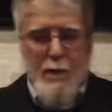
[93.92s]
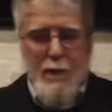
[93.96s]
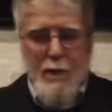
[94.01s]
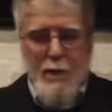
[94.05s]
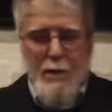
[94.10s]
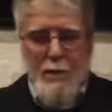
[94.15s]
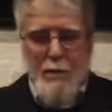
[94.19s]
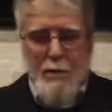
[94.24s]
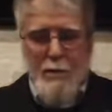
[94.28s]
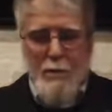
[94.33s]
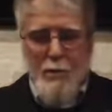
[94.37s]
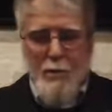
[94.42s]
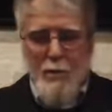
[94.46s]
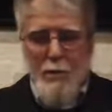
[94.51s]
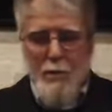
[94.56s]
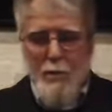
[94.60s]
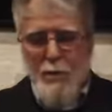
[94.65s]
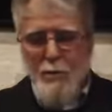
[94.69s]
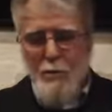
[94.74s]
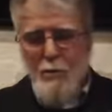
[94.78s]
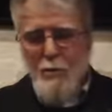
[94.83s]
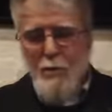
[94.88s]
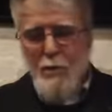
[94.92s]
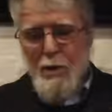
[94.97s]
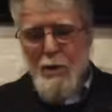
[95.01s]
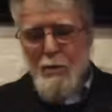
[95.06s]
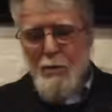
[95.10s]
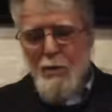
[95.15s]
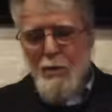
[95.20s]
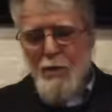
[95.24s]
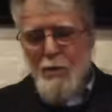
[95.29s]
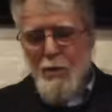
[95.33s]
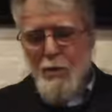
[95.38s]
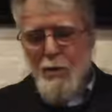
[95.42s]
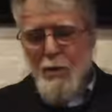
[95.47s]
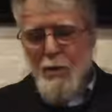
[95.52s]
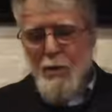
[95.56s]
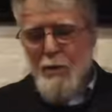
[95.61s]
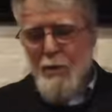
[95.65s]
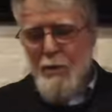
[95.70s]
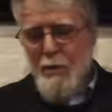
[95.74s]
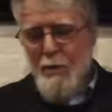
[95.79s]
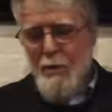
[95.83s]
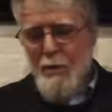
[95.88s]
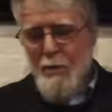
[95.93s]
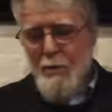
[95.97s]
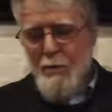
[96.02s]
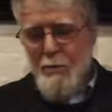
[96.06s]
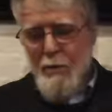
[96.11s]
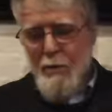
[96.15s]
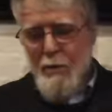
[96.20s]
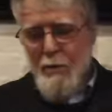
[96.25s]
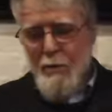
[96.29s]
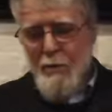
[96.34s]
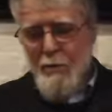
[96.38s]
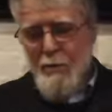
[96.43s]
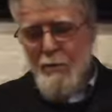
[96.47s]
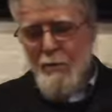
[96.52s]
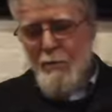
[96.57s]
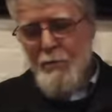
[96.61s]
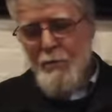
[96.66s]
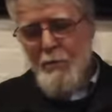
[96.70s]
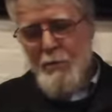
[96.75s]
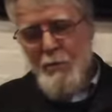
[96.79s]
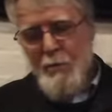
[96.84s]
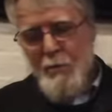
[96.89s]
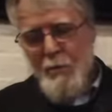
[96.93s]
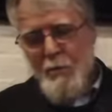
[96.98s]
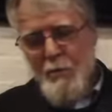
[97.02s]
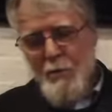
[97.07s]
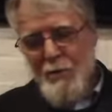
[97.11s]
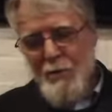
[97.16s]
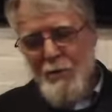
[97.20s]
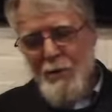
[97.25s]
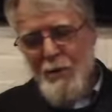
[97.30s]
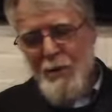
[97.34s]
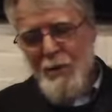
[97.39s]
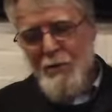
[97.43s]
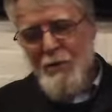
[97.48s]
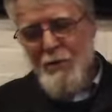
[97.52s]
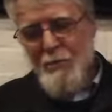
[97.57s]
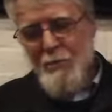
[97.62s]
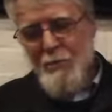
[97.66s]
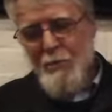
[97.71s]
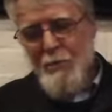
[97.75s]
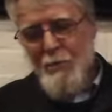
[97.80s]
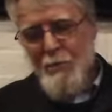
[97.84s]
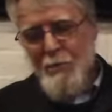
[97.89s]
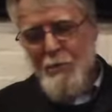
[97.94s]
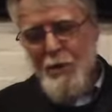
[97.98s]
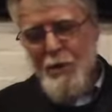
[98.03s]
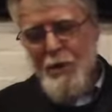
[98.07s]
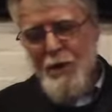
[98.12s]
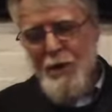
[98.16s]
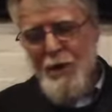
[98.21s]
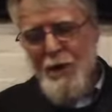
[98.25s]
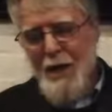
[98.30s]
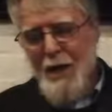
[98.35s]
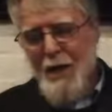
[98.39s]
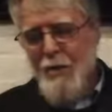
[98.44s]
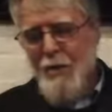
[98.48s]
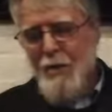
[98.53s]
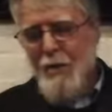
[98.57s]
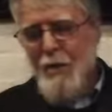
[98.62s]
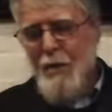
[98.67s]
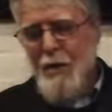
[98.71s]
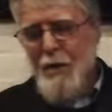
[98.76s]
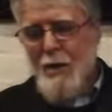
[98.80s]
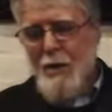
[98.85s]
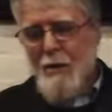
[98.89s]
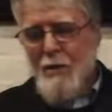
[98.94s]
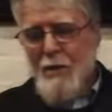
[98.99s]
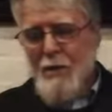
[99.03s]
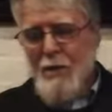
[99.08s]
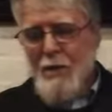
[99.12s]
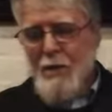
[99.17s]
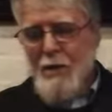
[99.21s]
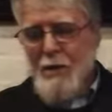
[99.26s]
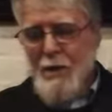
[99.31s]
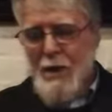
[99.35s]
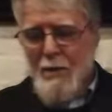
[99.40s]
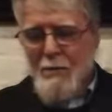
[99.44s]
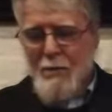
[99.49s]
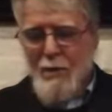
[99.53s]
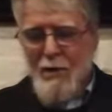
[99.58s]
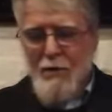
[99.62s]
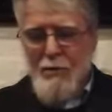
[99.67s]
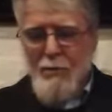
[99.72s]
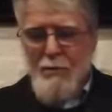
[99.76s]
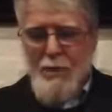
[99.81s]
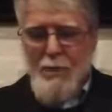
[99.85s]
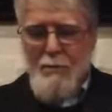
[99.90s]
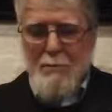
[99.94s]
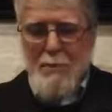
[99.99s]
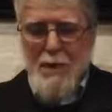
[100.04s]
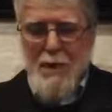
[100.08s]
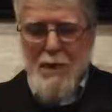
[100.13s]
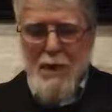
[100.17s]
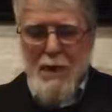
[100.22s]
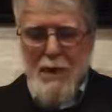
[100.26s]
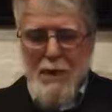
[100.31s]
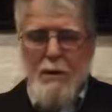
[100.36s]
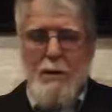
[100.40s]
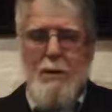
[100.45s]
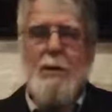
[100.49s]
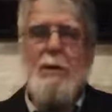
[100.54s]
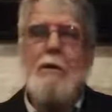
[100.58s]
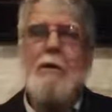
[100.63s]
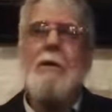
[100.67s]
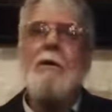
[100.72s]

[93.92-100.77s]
And we saw, as Dr. Yasin pointed out, that an attempt has been made,